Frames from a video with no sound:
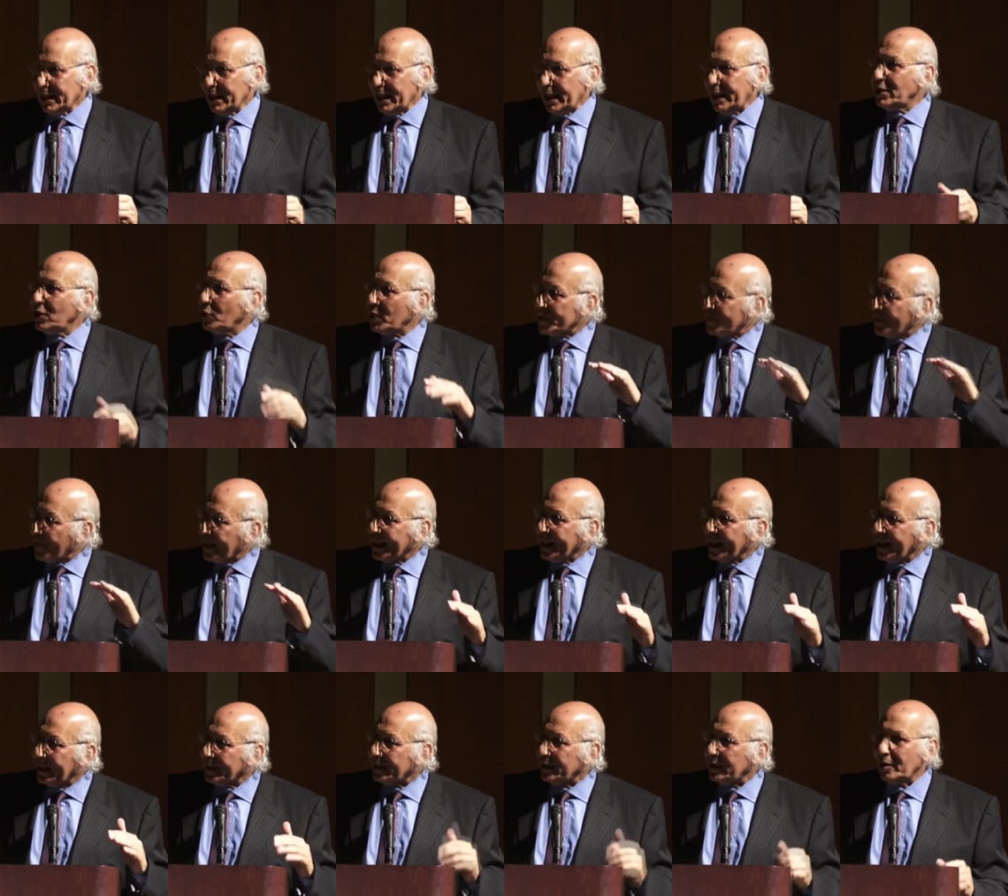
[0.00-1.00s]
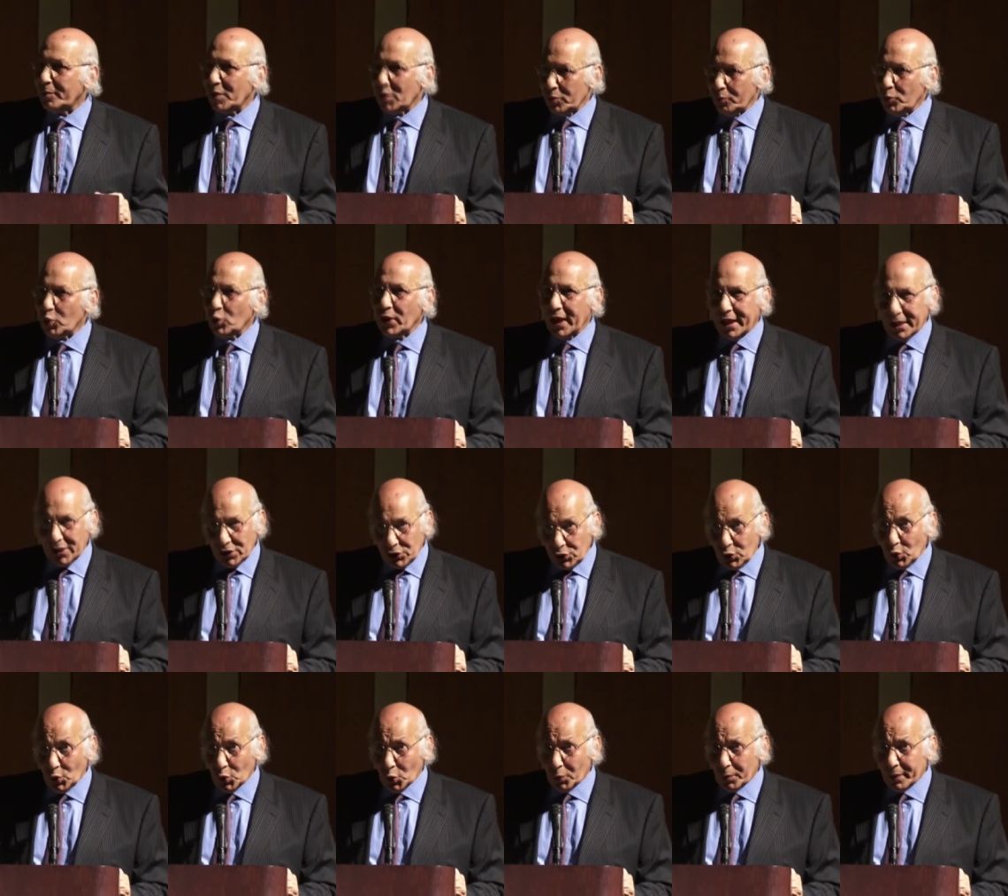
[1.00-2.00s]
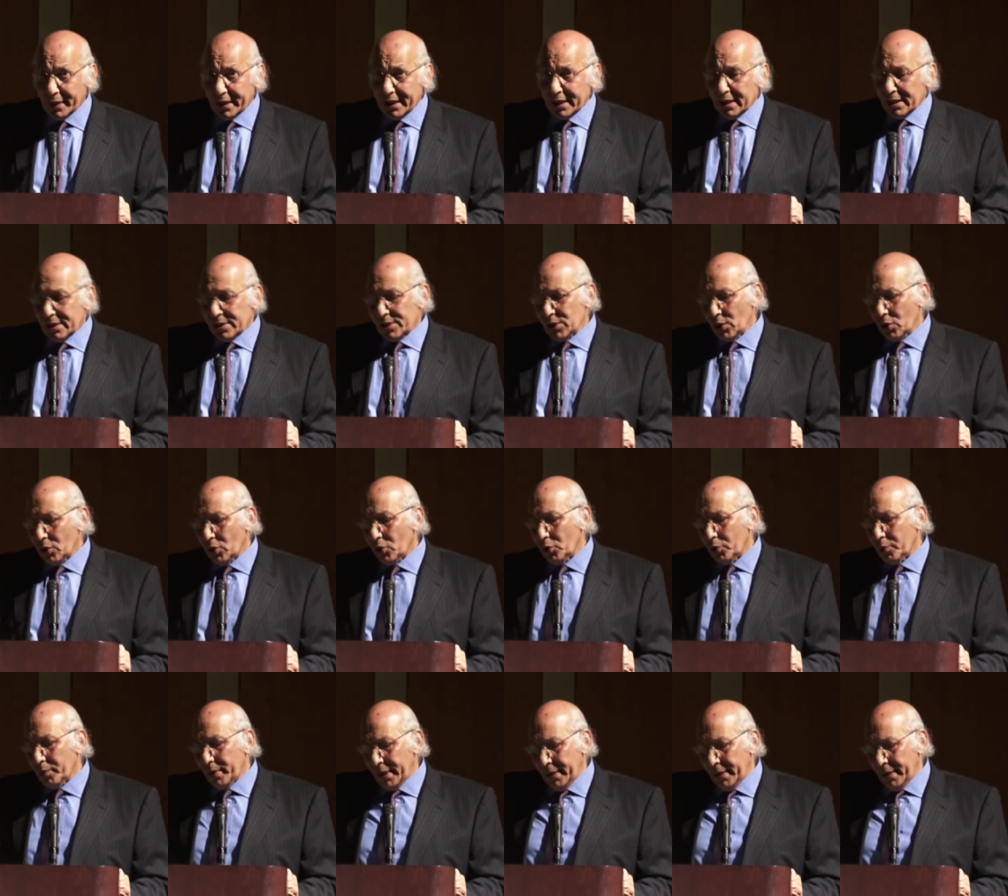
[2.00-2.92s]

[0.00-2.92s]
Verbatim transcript: And he was very candid about Bucaille too so